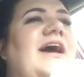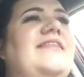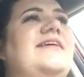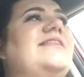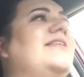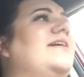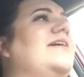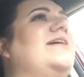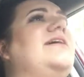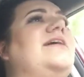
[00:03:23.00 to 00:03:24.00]
I think
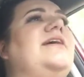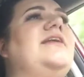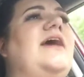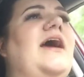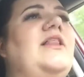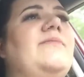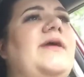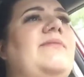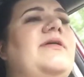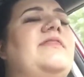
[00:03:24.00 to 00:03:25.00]
in
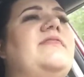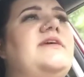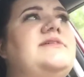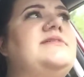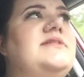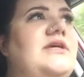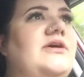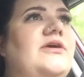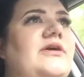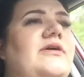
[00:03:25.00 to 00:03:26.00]
Alabama this
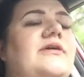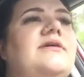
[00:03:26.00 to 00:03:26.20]
year,